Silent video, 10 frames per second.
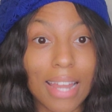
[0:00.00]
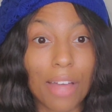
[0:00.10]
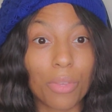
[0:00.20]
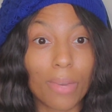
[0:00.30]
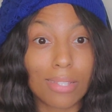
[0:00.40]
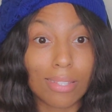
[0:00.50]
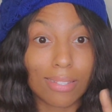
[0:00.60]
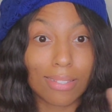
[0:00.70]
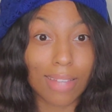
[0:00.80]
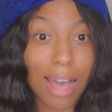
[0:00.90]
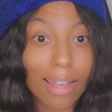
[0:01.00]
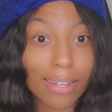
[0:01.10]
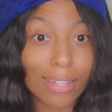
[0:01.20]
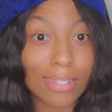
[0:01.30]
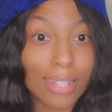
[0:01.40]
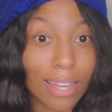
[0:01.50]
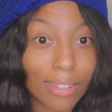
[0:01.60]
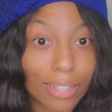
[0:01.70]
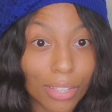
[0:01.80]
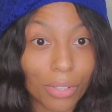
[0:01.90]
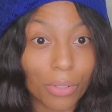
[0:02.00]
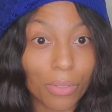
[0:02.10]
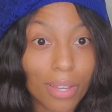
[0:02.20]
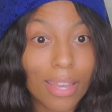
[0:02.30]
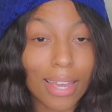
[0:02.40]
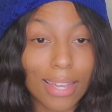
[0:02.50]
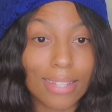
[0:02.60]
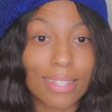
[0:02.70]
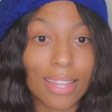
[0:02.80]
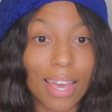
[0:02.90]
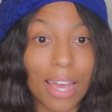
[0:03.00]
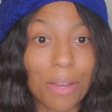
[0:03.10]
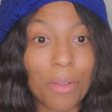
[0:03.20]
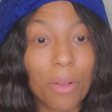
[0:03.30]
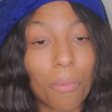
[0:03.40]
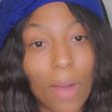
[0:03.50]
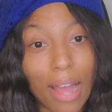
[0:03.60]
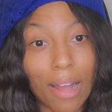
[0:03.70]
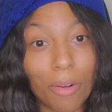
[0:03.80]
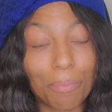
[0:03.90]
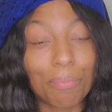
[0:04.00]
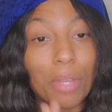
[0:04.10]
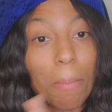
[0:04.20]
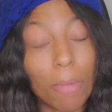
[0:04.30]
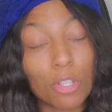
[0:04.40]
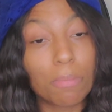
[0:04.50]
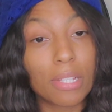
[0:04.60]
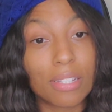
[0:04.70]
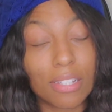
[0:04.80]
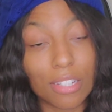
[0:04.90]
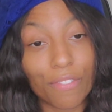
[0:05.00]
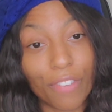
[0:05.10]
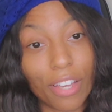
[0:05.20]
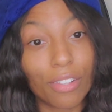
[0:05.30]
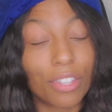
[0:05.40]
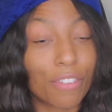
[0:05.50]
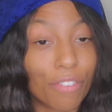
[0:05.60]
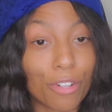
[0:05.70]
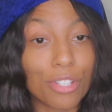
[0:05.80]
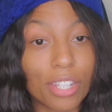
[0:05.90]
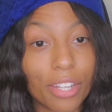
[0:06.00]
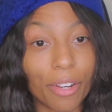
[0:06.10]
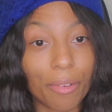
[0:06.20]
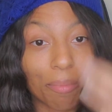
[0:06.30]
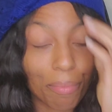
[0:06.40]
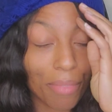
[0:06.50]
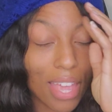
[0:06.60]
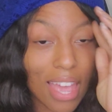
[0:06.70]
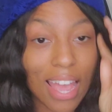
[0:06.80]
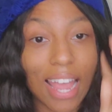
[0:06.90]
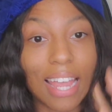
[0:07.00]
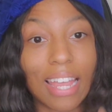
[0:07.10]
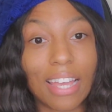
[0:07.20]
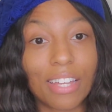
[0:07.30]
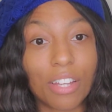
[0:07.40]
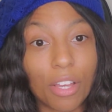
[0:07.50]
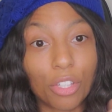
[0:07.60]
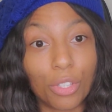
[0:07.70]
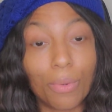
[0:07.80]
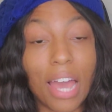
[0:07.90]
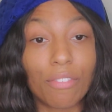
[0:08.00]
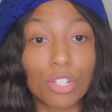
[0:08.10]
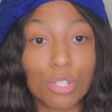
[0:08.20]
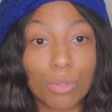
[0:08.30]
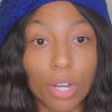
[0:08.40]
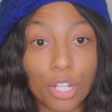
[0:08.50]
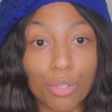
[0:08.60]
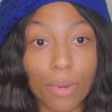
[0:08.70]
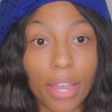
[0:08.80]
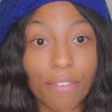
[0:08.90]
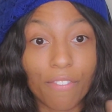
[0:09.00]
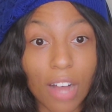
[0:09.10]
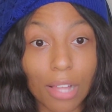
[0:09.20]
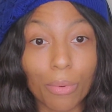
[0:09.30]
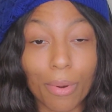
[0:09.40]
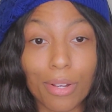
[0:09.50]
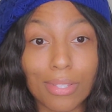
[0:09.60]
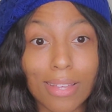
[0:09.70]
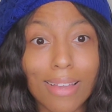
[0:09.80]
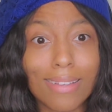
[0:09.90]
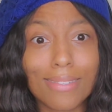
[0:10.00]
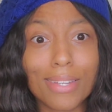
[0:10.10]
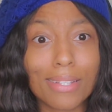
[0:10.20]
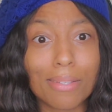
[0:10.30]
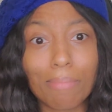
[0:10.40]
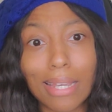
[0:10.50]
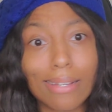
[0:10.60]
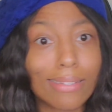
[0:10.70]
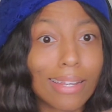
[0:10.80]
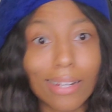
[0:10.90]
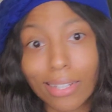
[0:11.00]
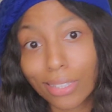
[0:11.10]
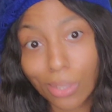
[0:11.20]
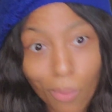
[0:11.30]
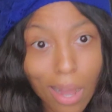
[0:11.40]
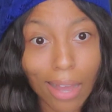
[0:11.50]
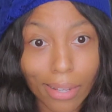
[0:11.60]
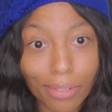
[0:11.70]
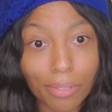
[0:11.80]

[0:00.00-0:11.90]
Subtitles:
Now, the way society is telling you is that, wow, most businesses fail in the first year. And you having 200 followers doesn't mean diddly squat.